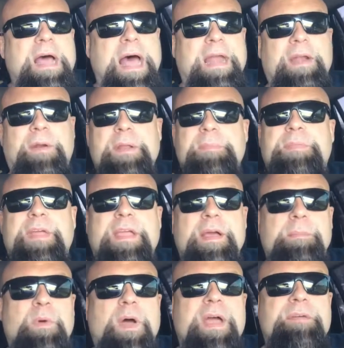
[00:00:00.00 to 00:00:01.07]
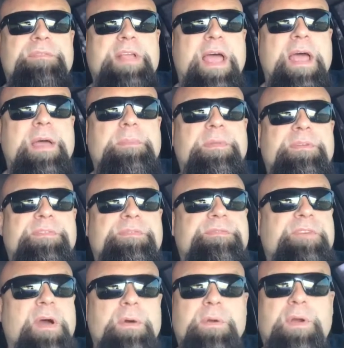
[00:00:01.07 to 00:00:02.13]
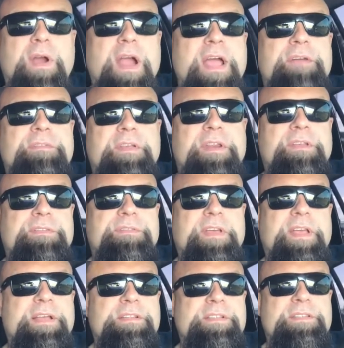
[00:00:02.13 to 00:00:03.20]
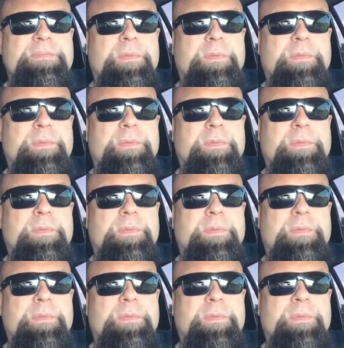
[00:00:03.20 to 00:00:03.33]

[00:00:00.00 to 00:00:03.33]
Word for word: I don't even think I'm going to have time to photograph any figs this